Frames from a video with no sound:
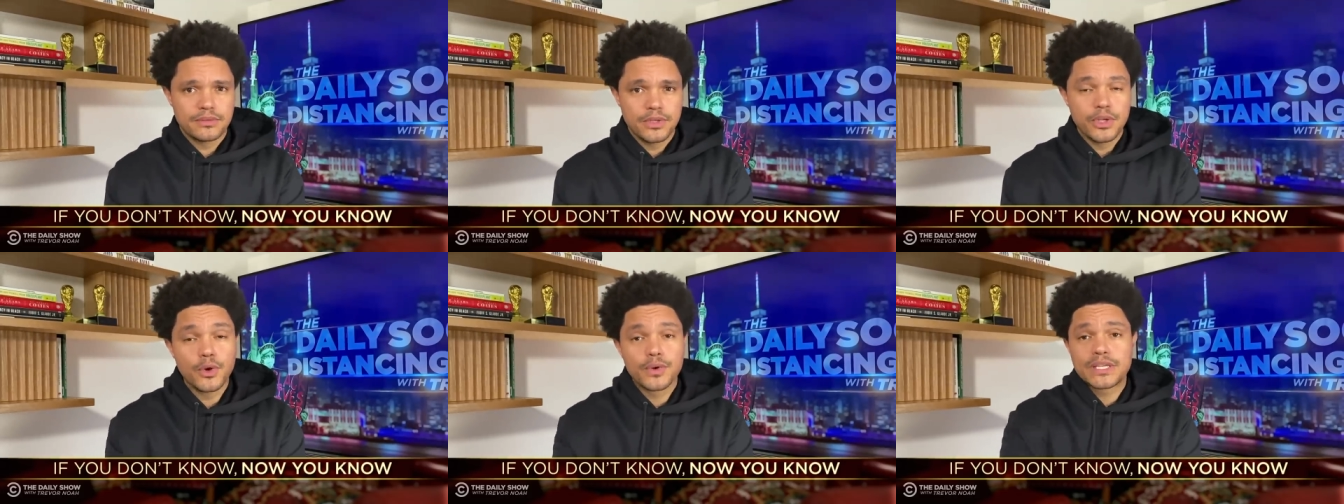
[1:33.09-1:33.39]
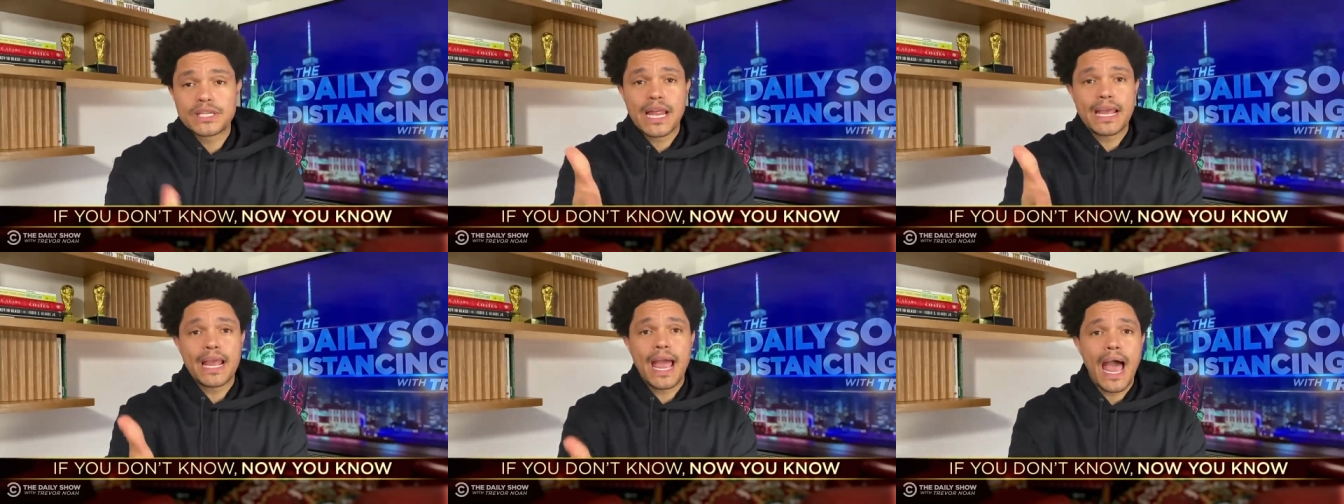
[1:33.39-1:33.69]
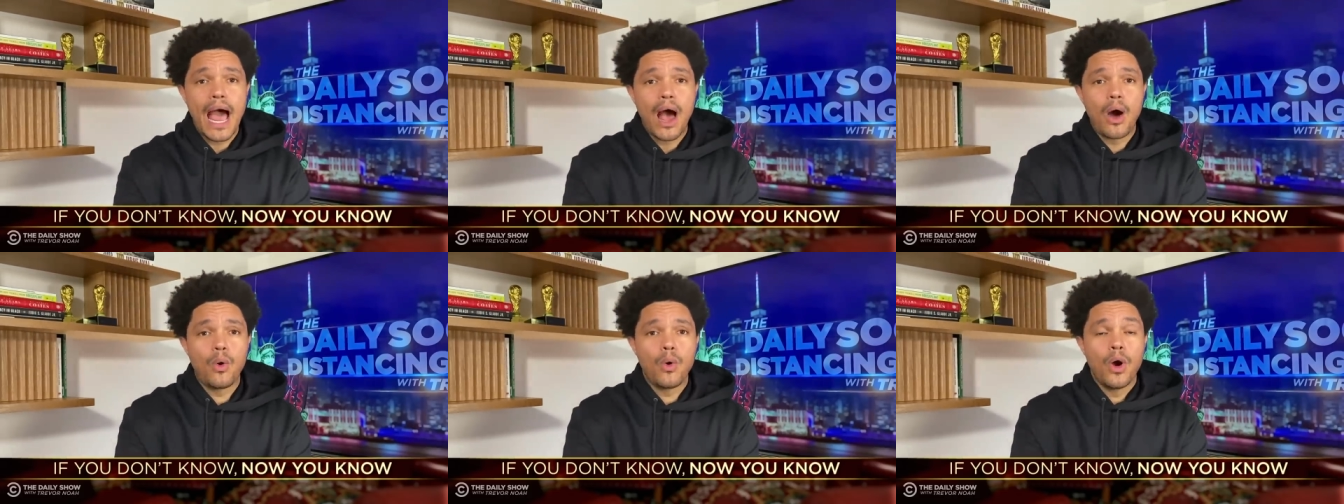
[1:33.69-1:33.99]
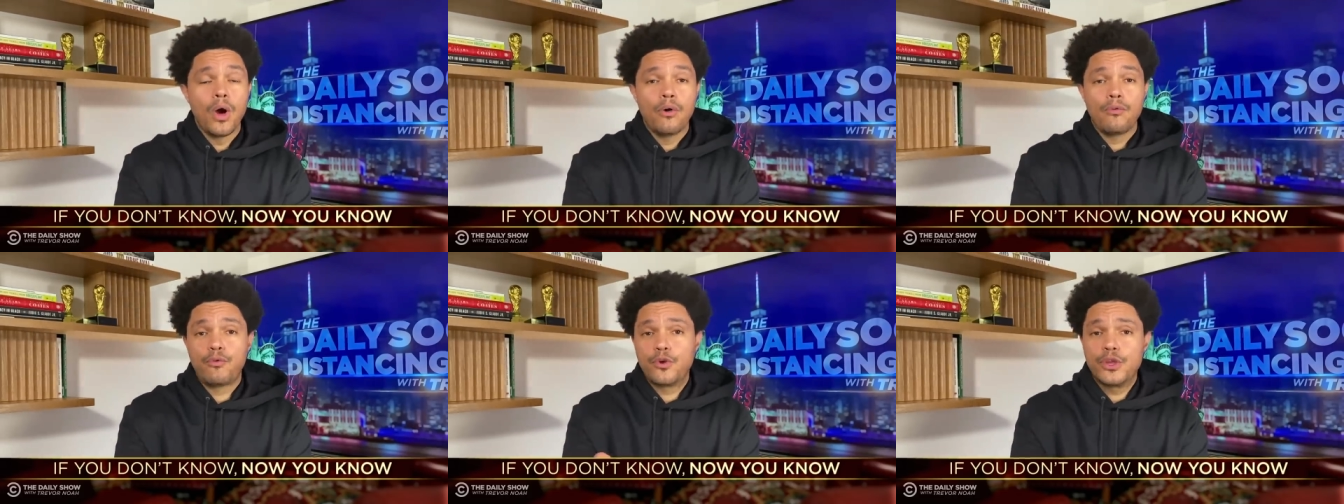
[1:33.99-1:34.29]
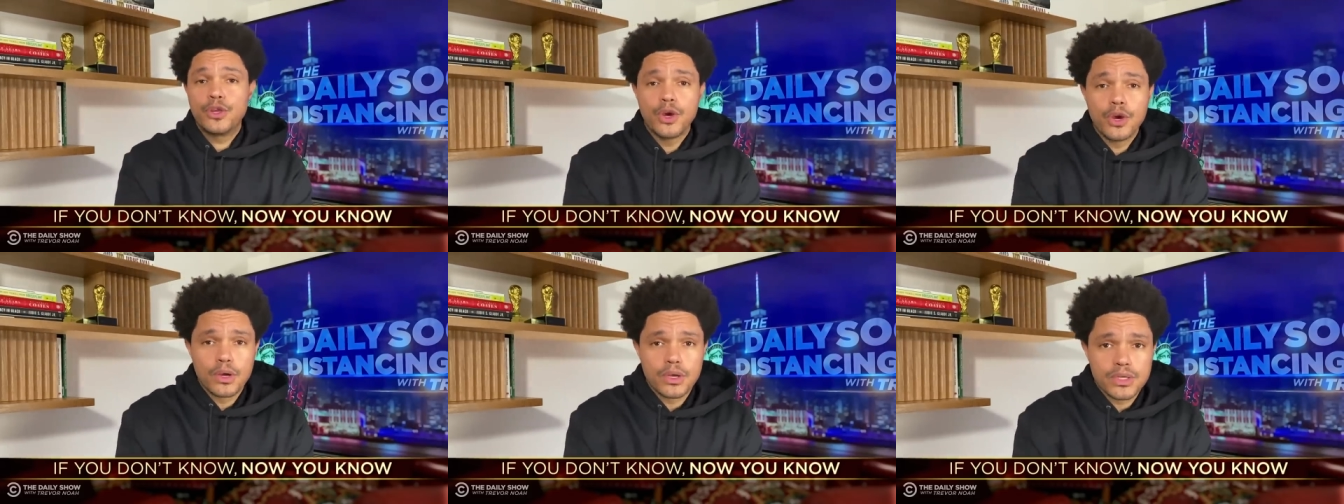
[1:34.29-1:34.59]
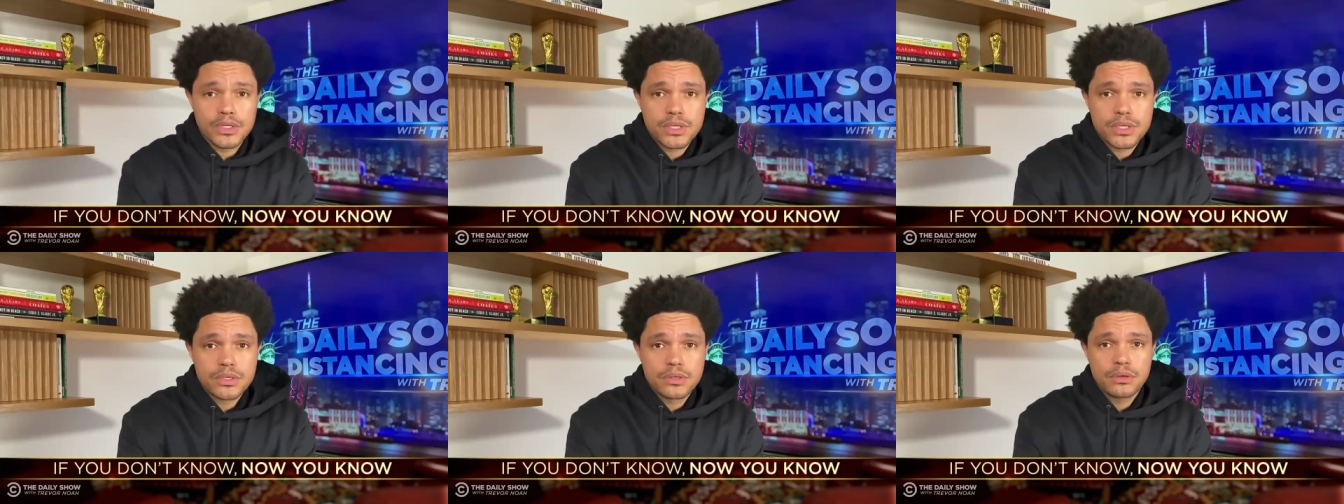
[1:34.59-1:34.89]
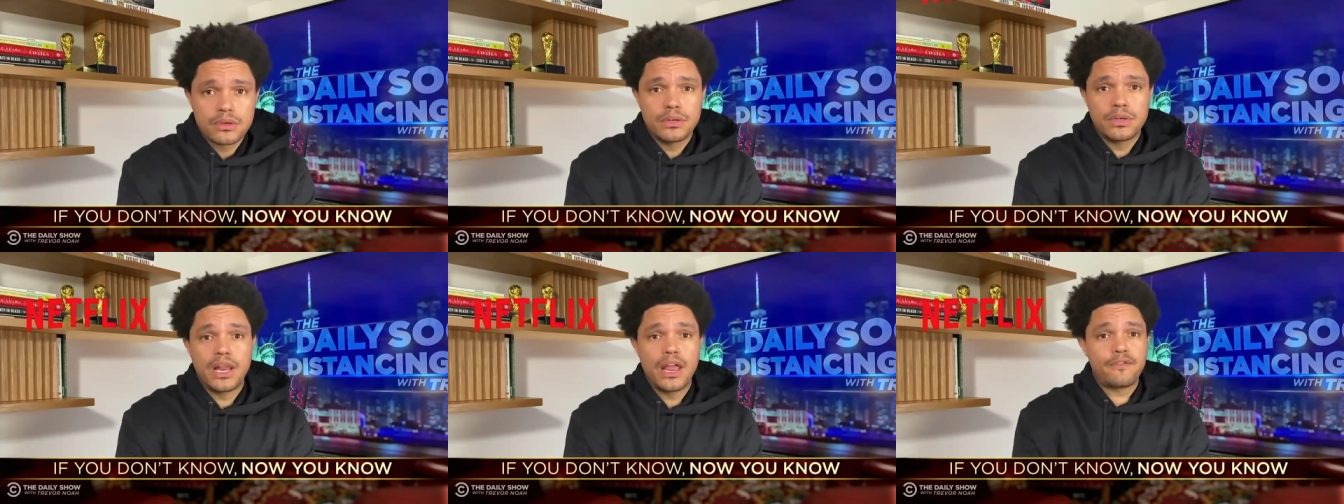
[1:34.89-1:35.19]
You know, it's like how, for years,
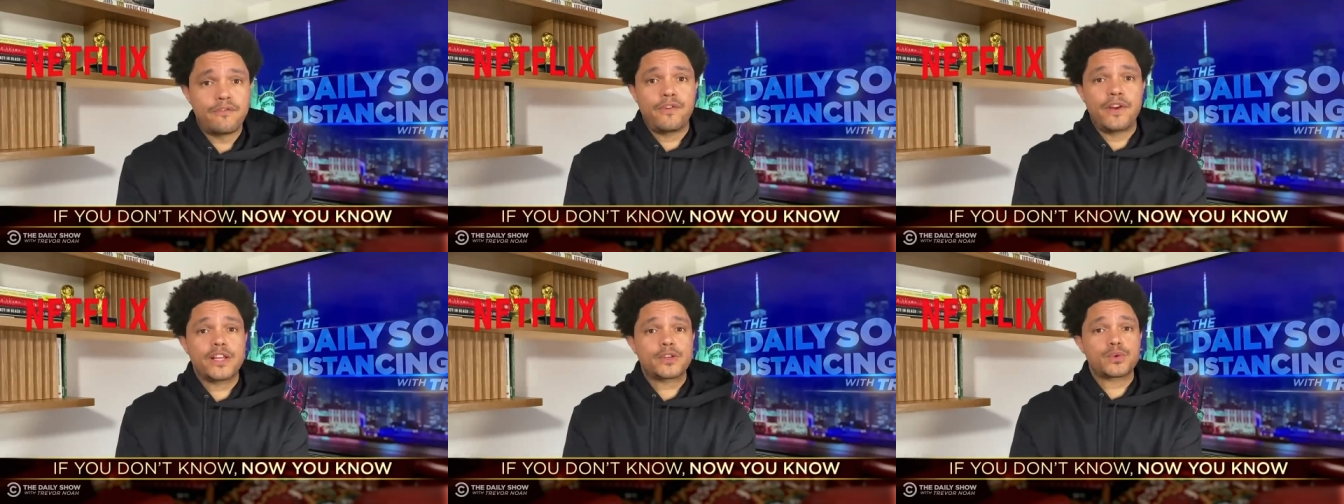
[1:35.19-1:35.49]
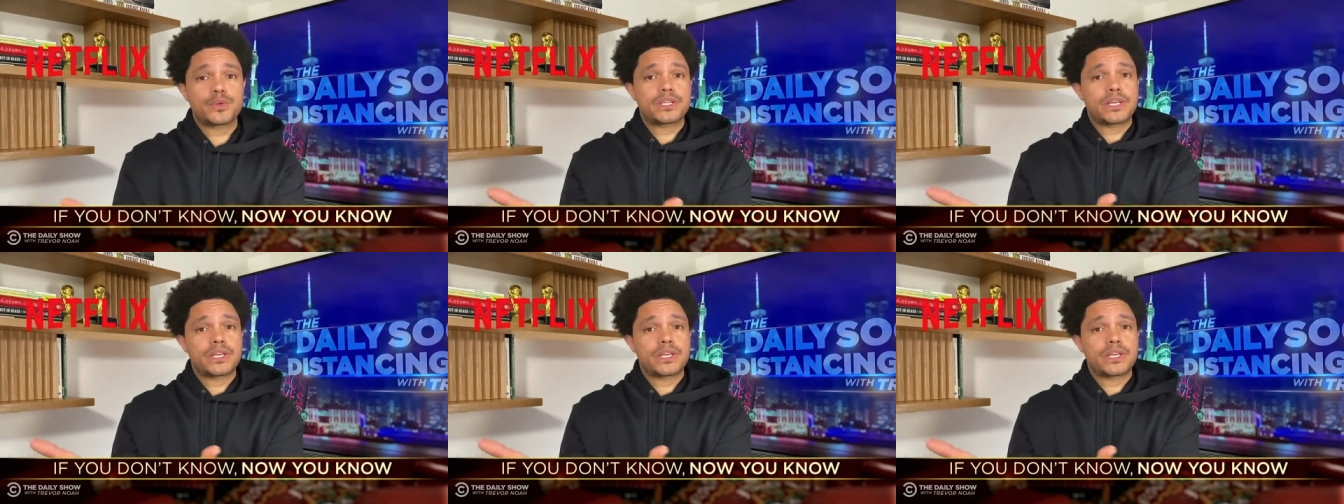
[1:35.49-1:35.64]
Netflix